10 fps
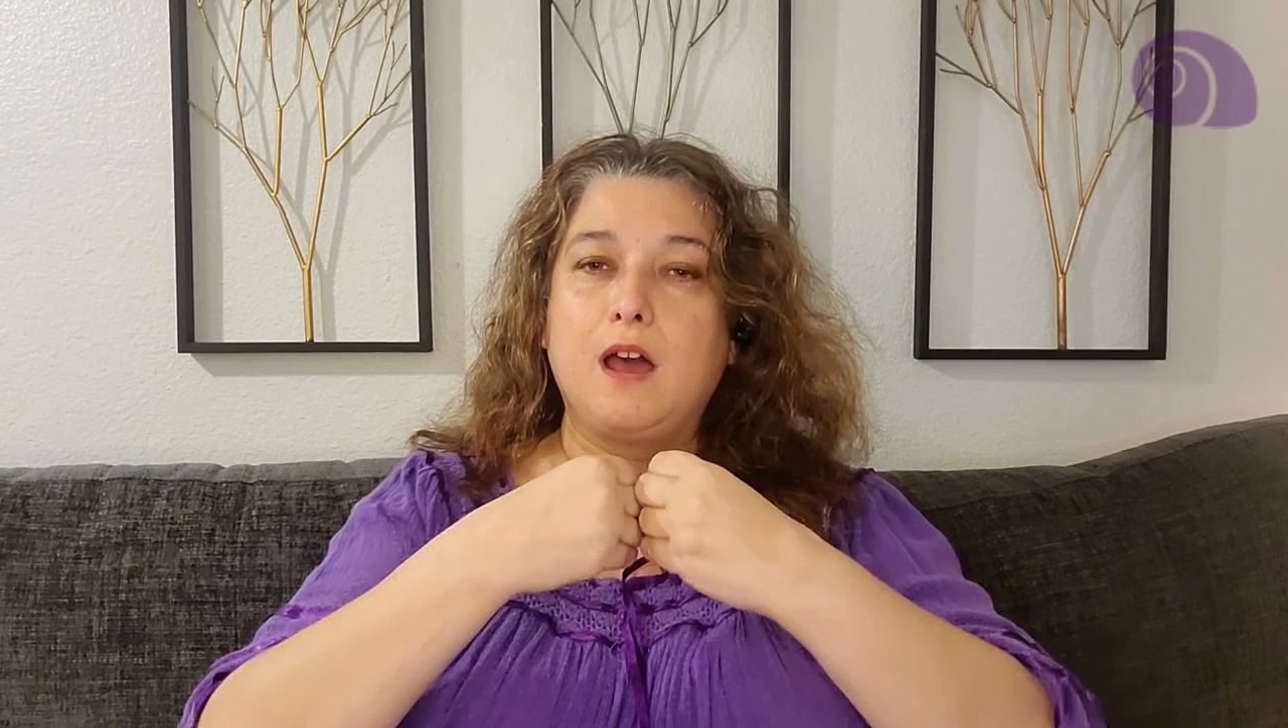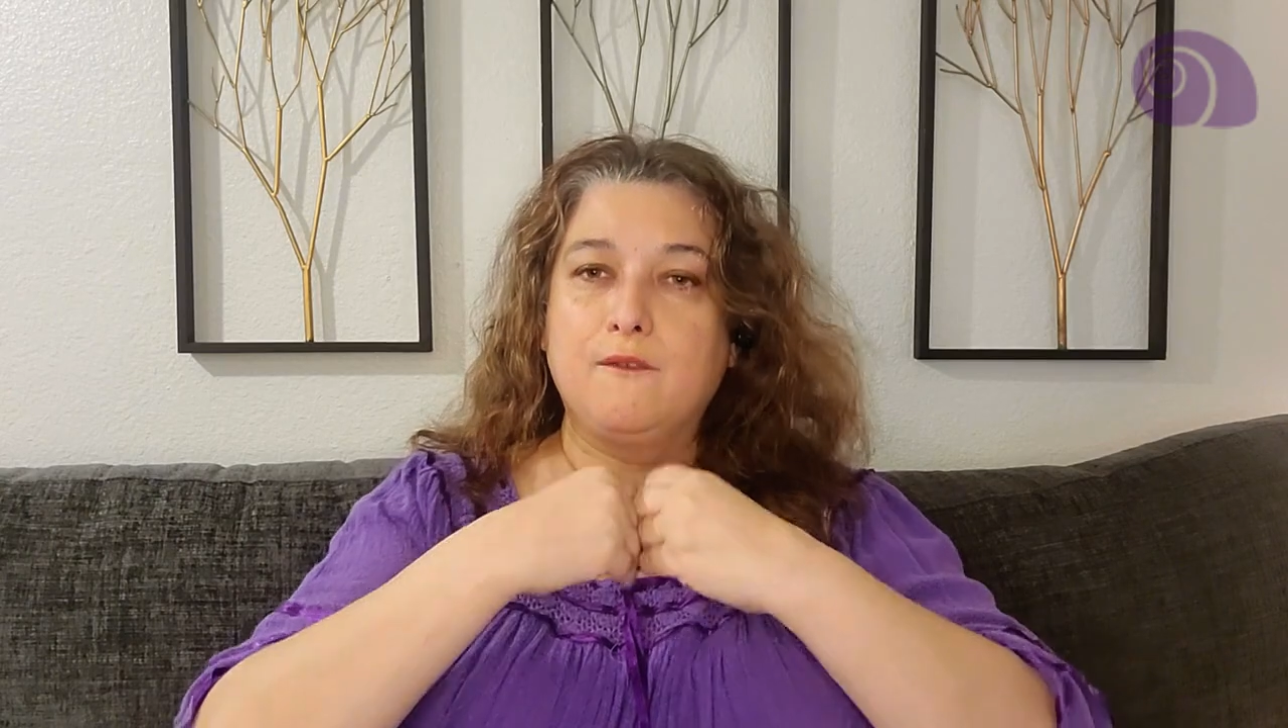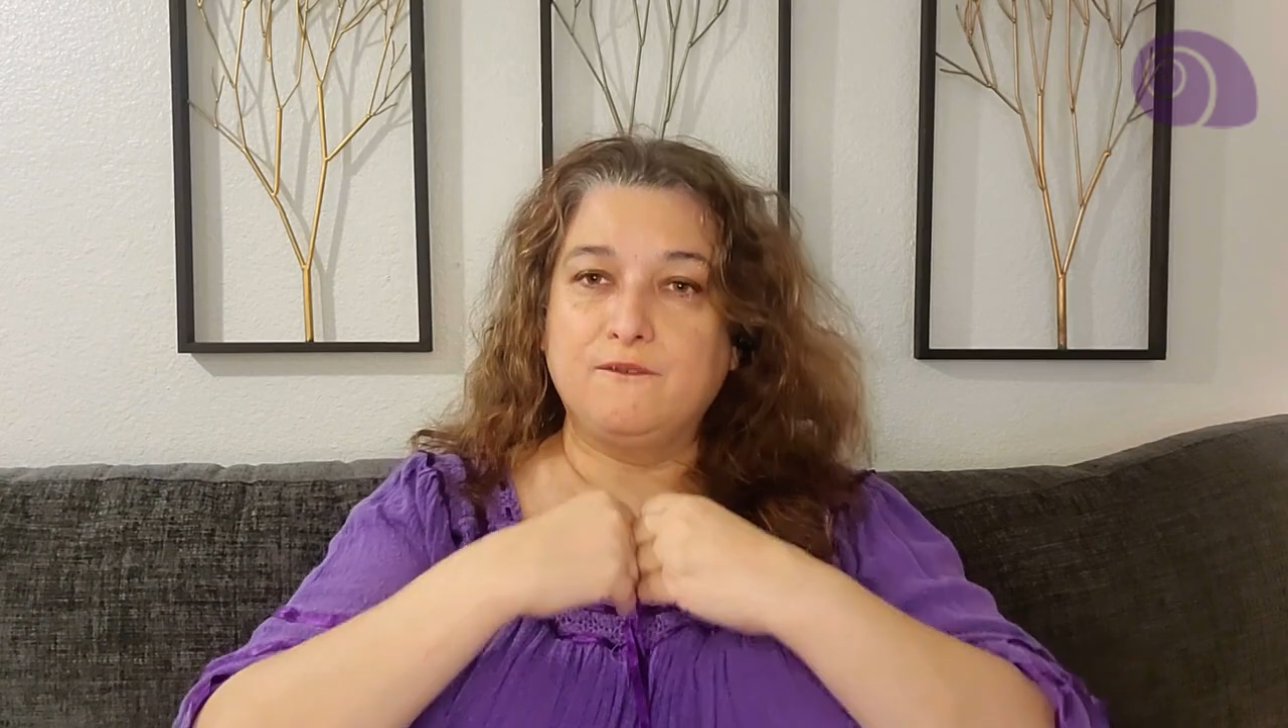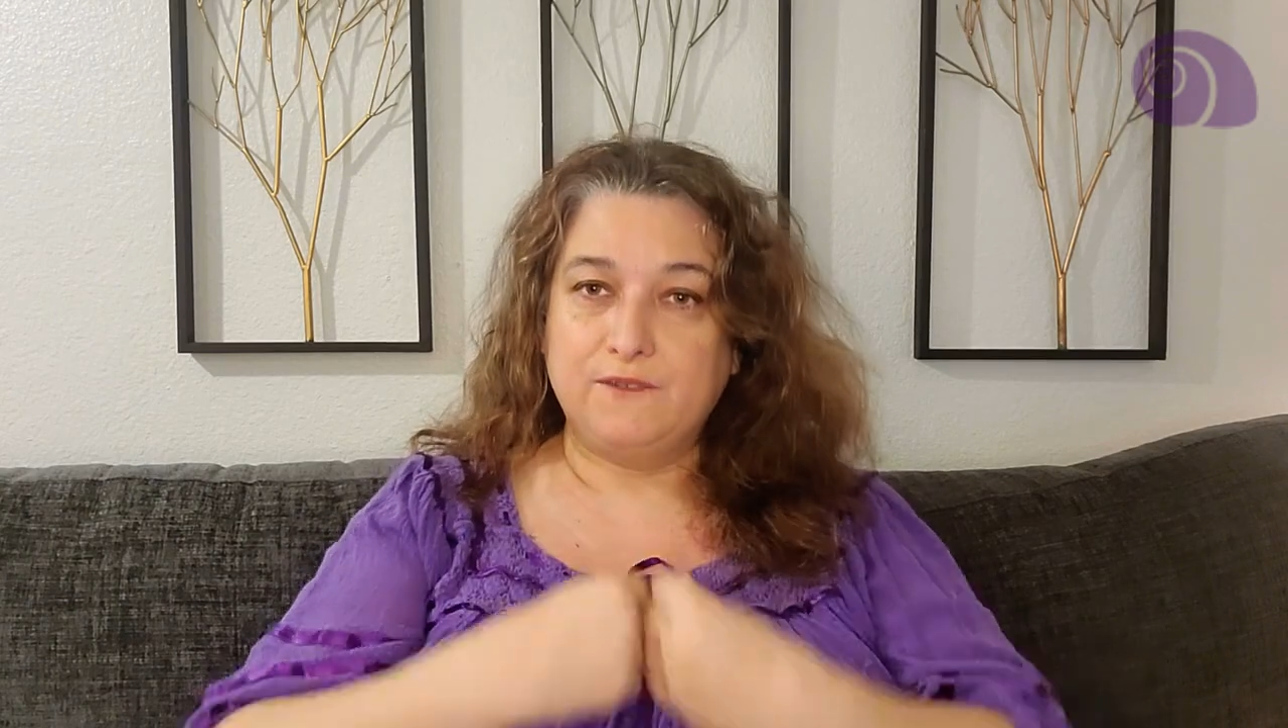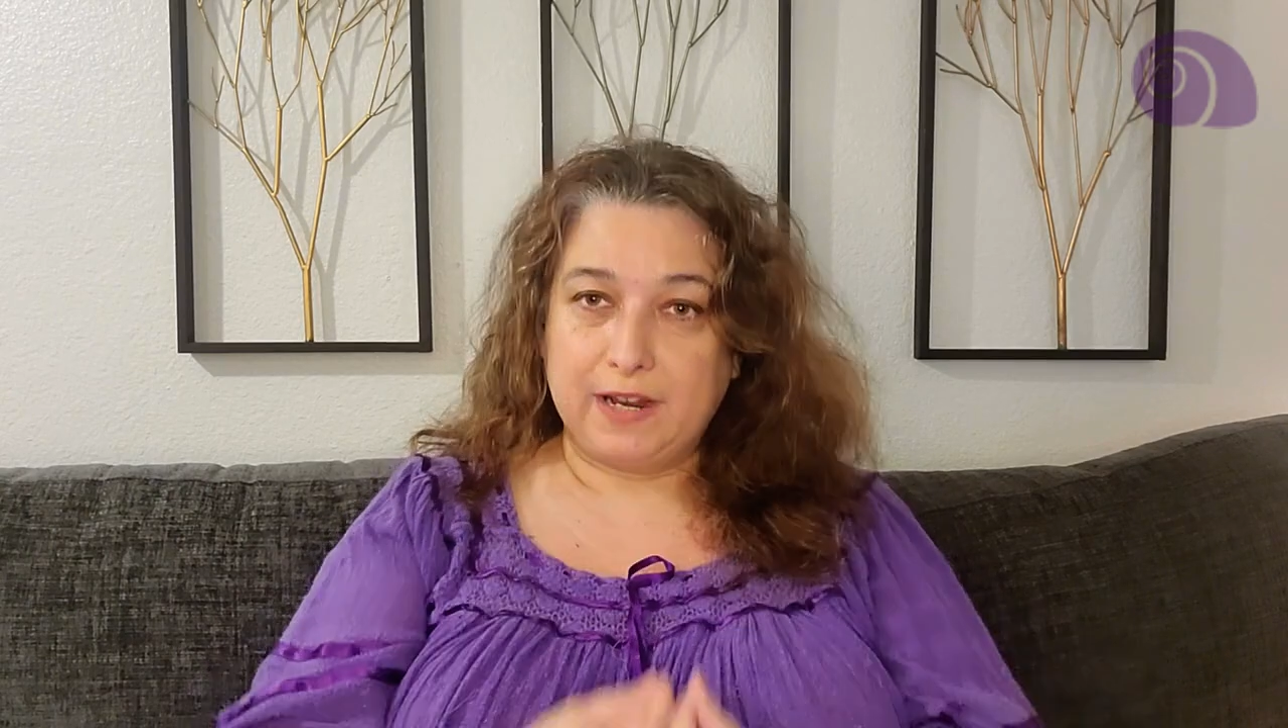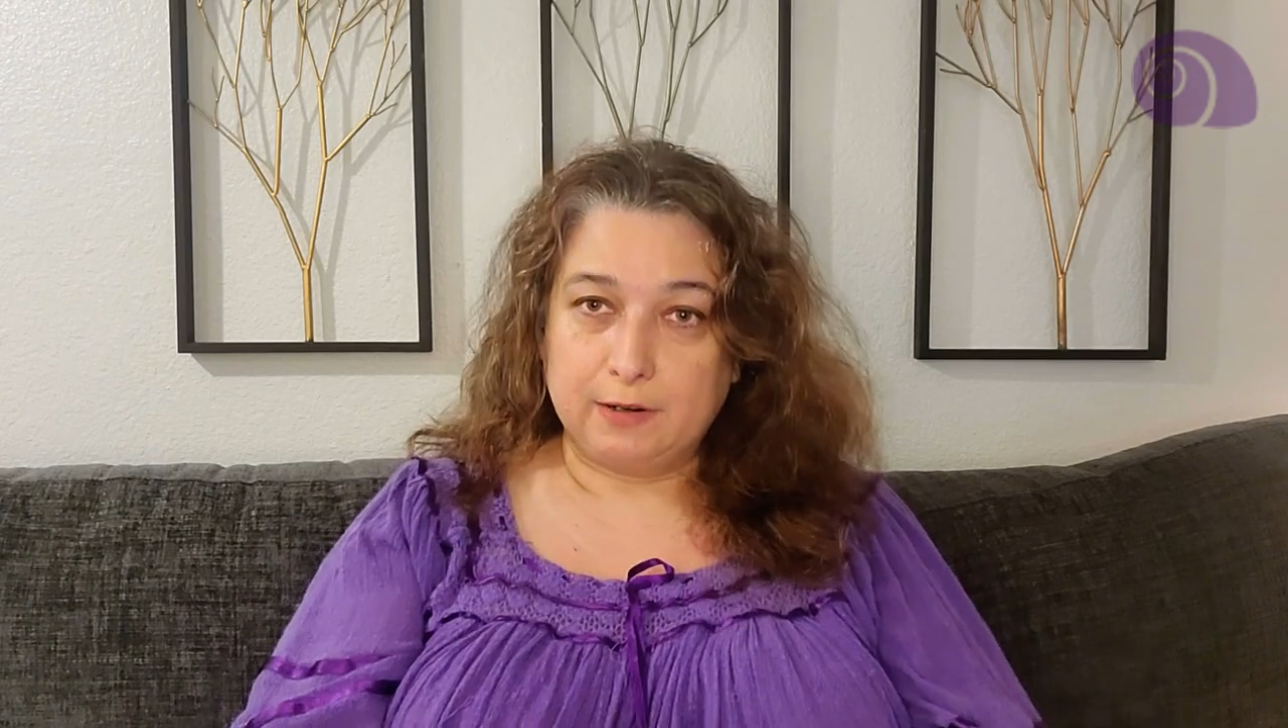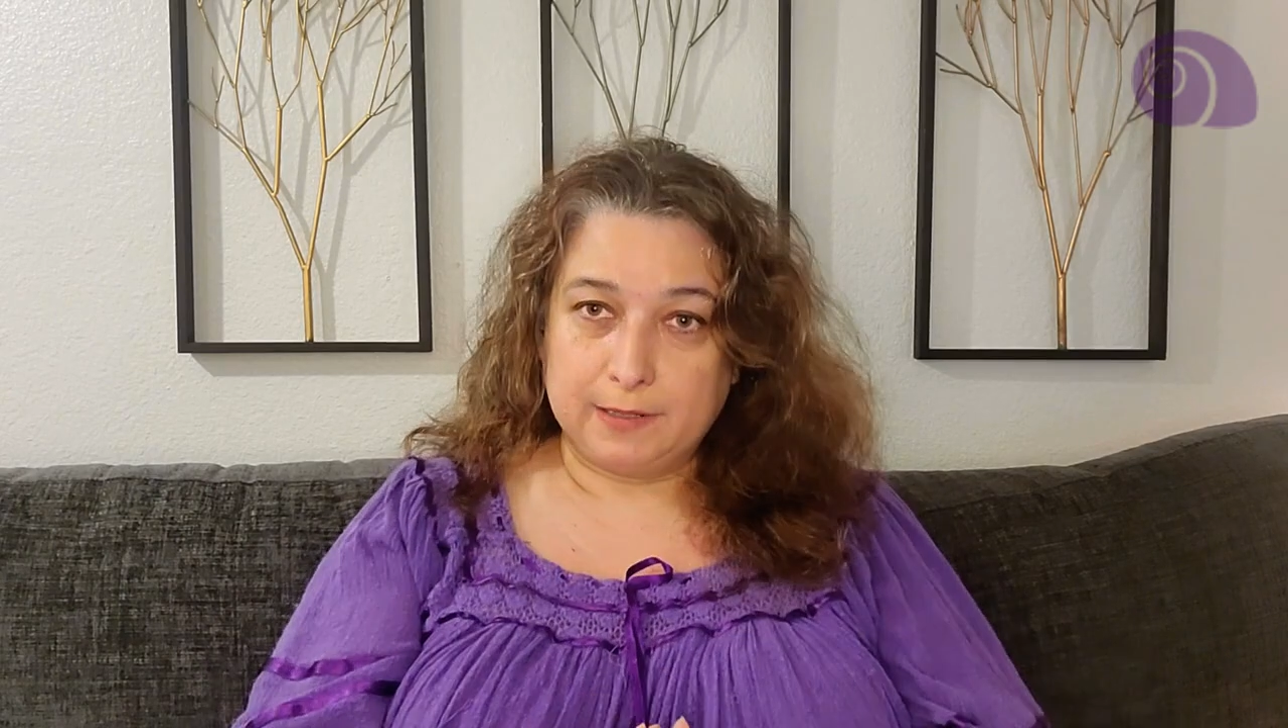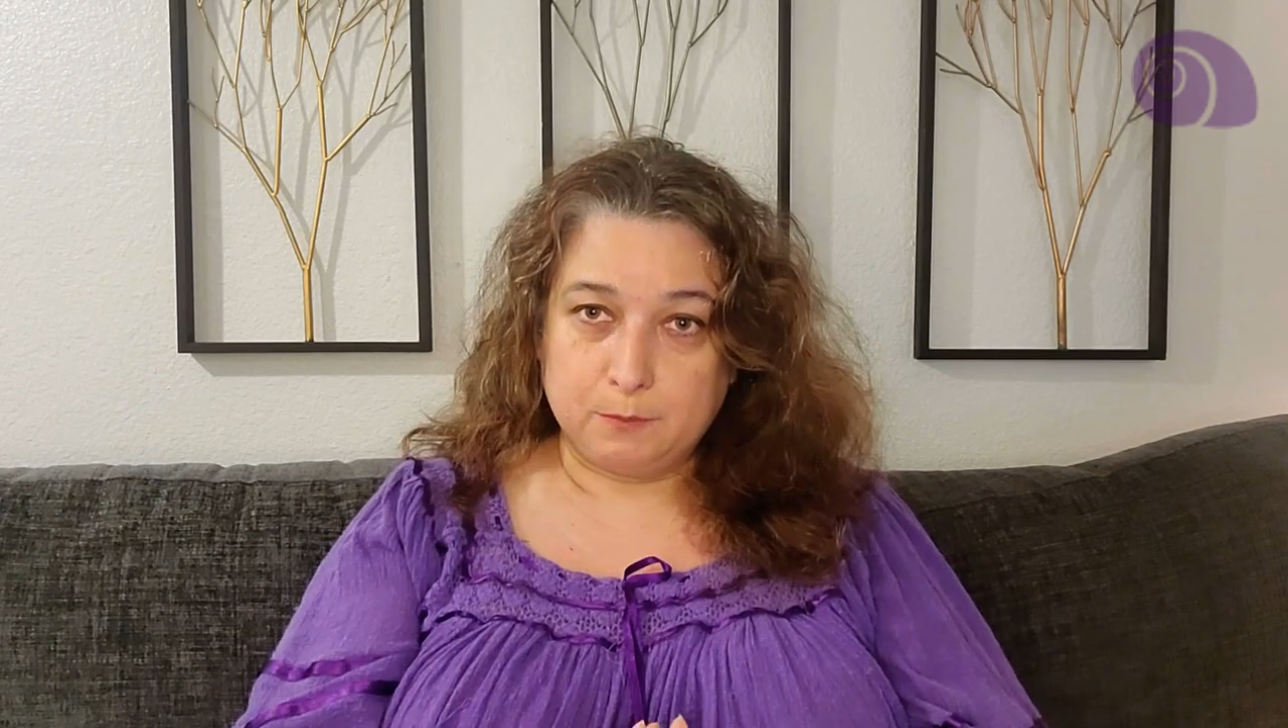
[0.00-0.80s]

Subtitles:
Very